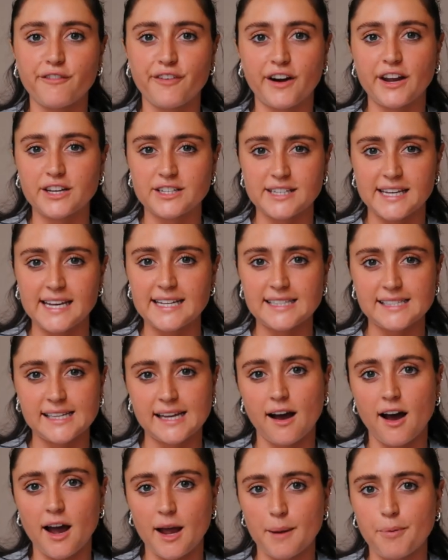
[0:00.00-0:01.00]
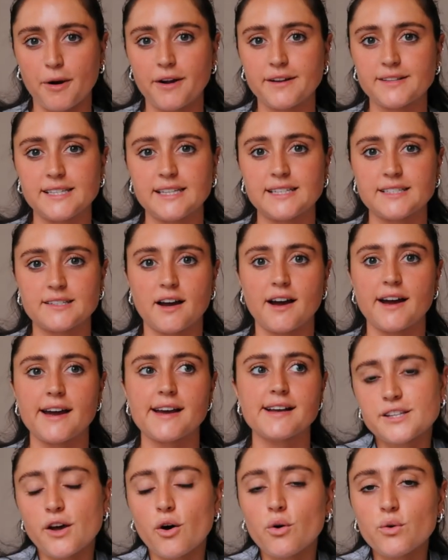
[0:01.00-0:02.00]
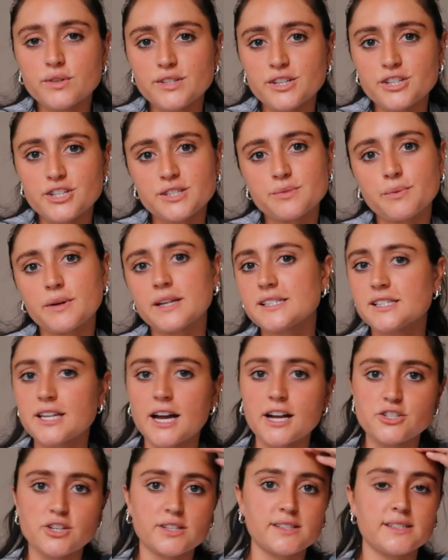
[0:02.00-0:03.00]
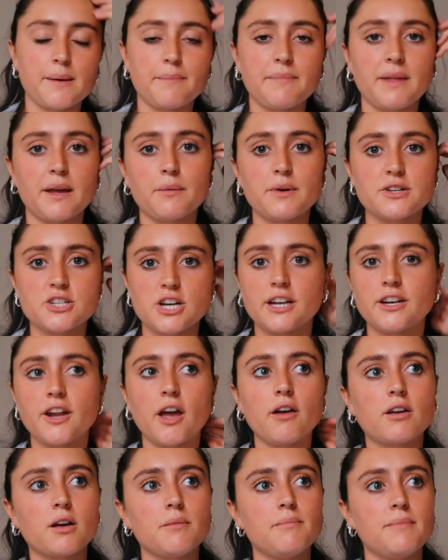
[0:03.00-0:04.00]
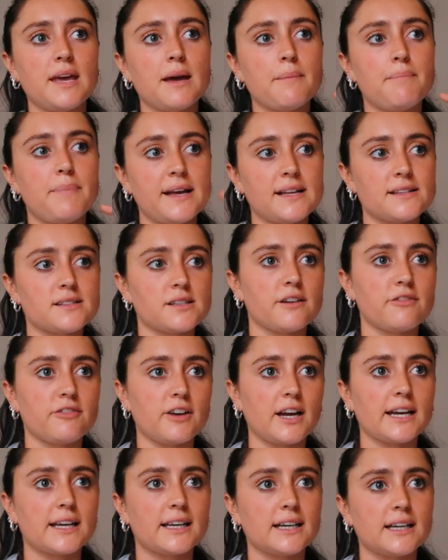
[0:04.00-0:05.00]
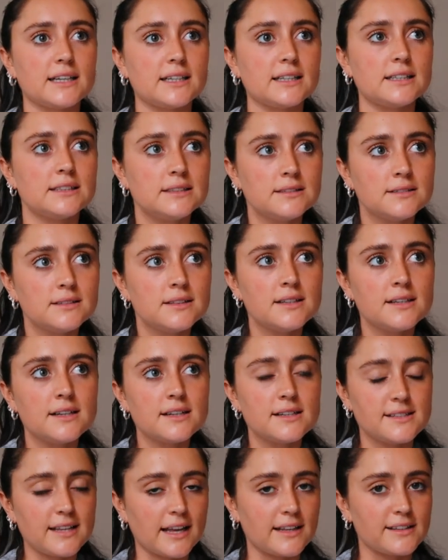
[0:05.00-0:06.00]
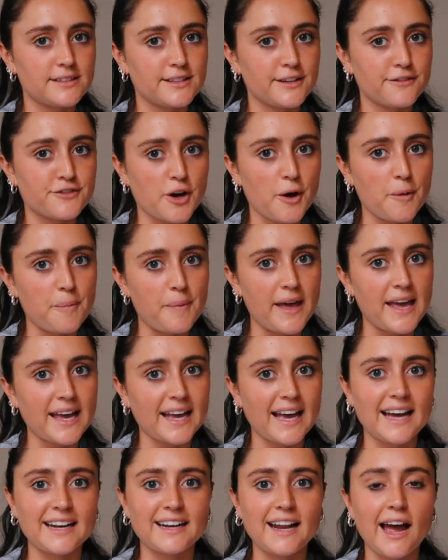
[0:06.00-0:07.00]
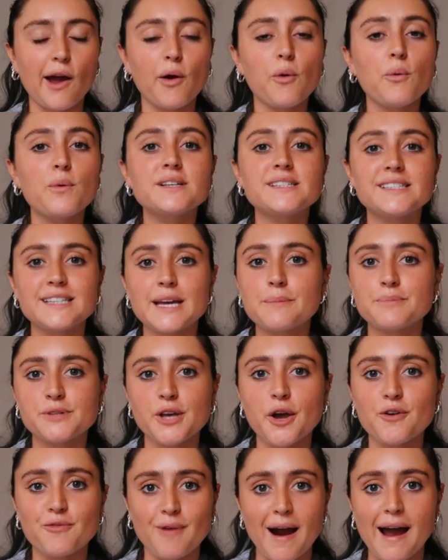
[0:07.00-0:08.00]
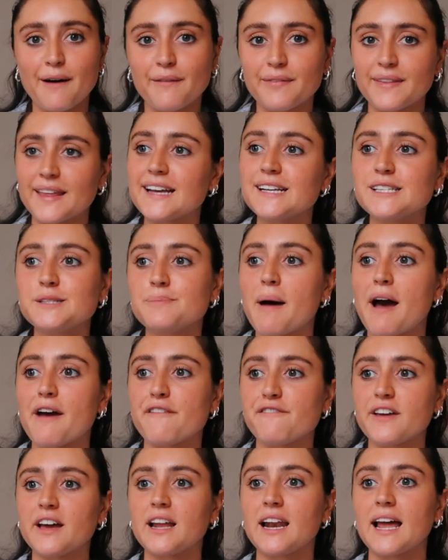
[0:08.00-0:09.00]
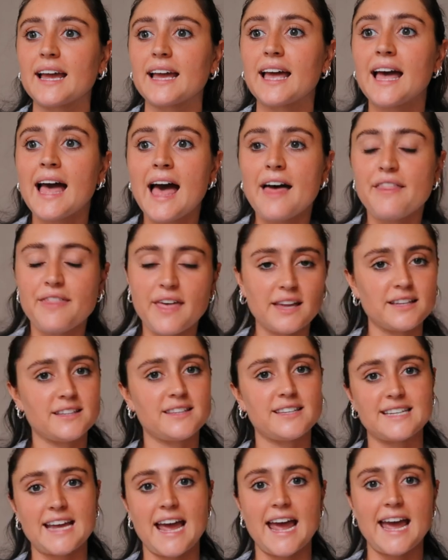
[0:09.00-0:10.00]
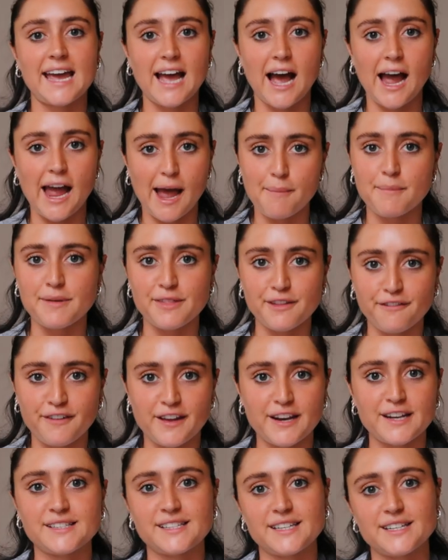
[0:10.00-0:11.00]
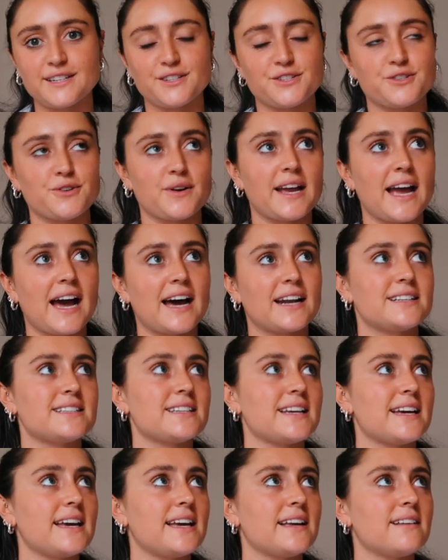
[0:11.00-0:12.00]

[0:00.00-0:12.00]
very good at eating a high protein diet. So also just wanted to touch on something which I know can be a bit of like a sensitive topic, and I always tiptoe around this, but I feel like at the end of the day I am in the fitness industry and